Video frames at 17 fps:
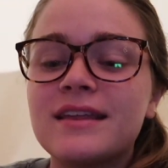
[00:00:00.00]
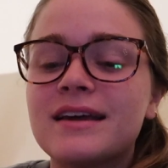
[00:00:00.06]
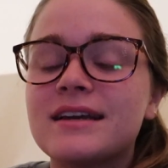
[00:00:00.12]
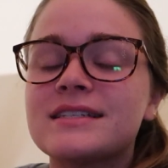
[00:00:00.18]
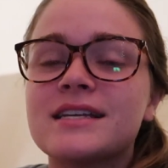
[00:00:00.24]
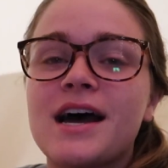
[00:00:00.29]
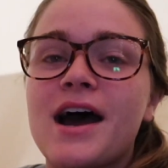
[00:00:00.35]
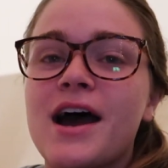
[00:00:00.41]
the
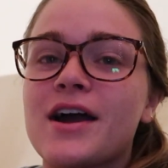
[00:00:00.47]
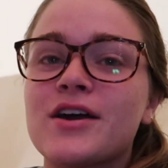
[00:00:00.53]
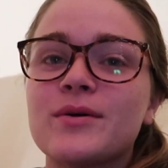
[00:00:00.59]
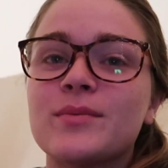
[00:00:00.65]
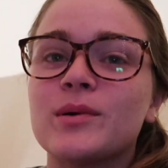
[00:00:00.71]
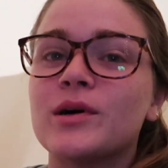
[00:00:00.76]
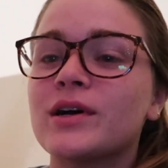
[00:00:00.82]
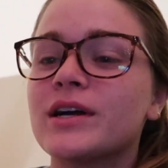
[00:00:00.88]

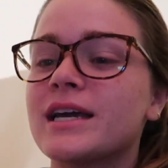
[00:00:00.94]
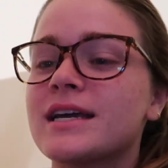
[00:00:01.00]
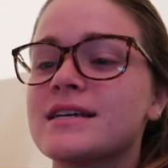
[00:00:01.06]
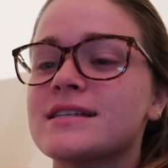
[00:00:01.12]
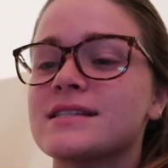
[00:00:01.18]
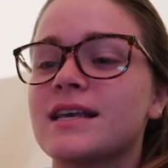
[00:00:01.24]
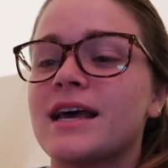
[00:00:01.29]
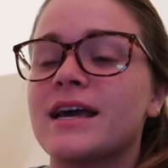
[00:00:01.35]
entire book
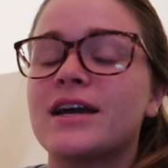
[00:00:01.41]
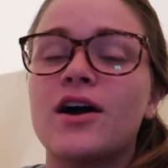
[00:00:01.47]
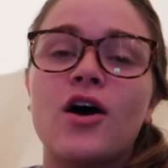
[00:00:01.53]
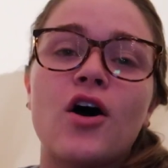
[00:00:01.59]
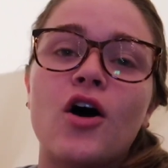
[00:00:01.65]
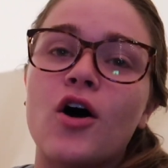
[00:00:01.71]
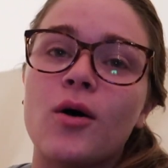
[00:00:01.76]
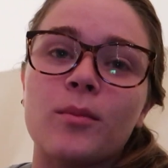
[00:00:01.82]
is like
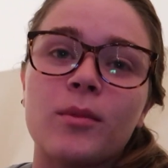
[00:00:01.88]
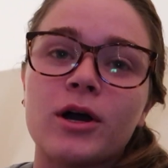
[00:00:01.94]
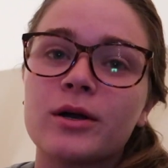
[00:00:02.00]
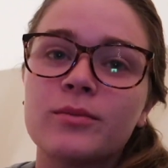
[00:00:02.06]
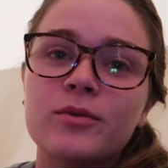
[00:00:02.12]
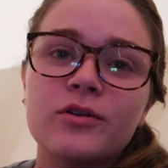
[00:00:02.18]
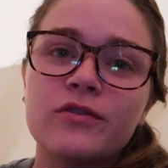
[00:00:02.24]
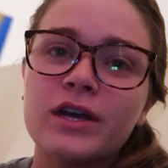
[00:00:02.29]
a
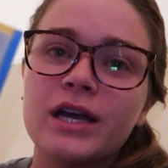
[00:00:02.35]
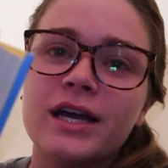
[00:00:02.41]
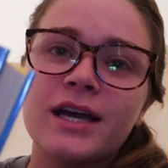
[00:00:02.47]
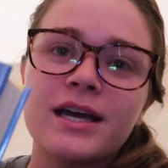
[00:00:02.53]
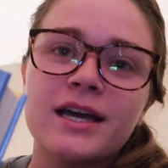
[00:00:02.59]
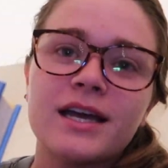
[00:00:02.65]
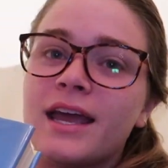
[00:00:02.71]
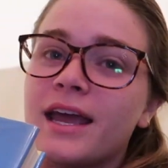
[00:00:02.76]
Hallmark
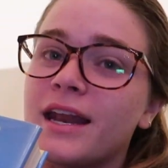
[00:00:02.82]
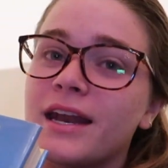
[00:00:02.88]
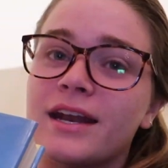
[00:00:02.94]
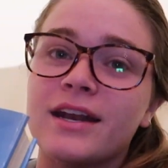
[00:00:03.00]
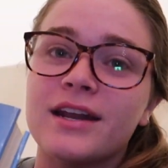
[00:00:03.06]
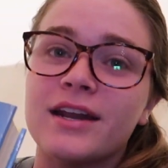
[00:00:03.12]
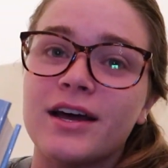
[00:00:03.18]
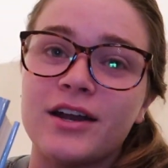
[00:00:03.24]
movie
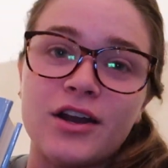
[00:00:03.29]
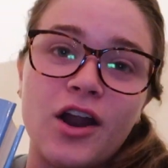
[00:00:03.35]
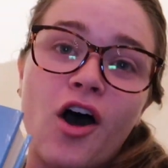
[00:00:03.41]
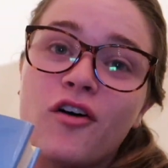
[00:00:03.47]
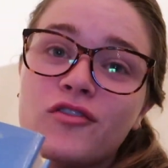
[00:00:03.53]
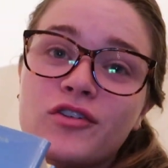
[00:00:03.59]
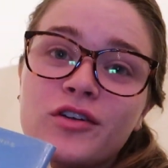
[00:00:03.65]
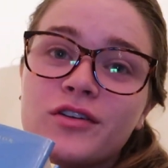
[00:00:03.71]
in a
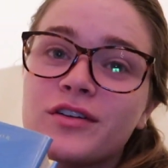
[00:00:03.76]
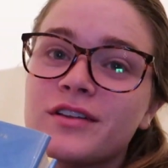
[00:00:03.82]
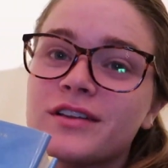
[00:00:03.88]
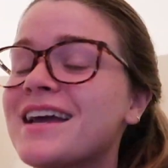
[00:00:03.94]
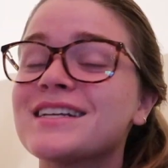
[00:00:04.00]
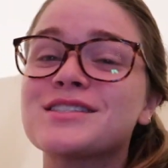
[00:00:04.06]
novel.